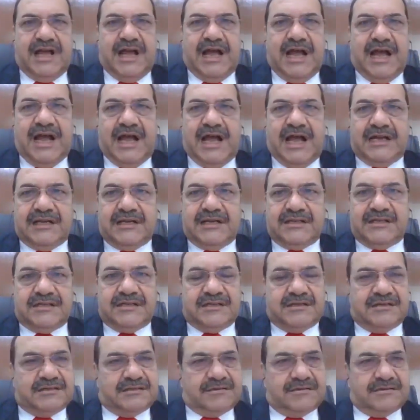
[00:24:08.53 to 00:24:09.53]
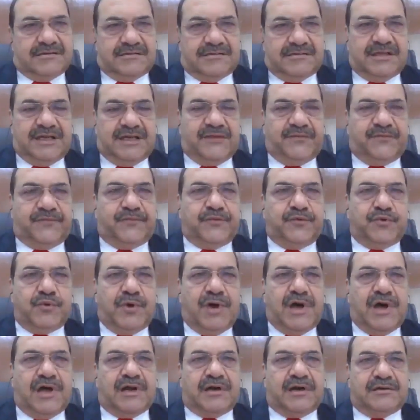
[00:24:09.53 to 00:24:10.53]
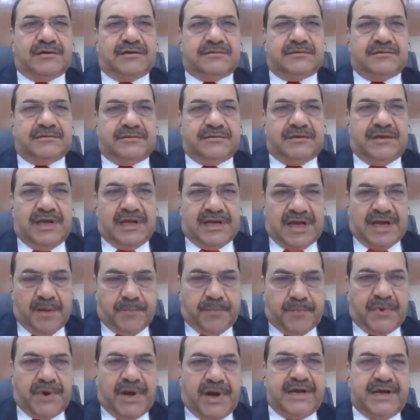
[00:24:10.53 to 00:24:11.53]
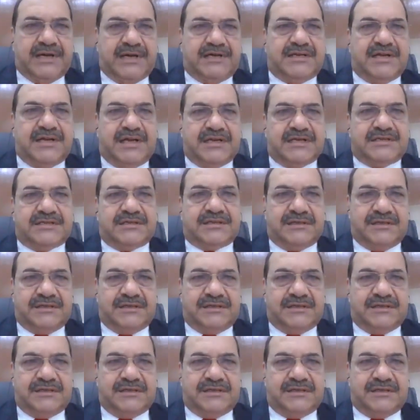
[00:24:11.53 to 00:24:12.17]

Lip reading: and if you are an upright judge,